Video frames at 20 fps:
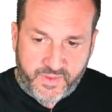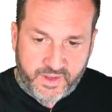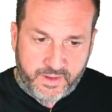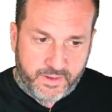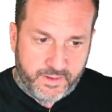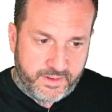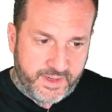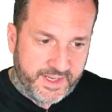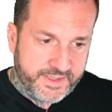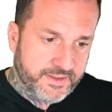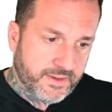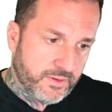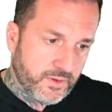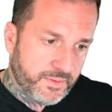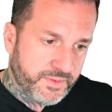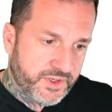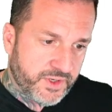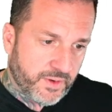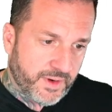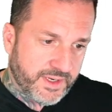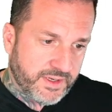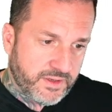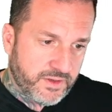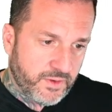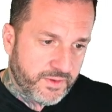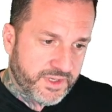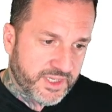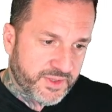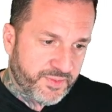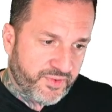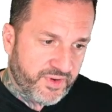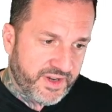the nested loop join uses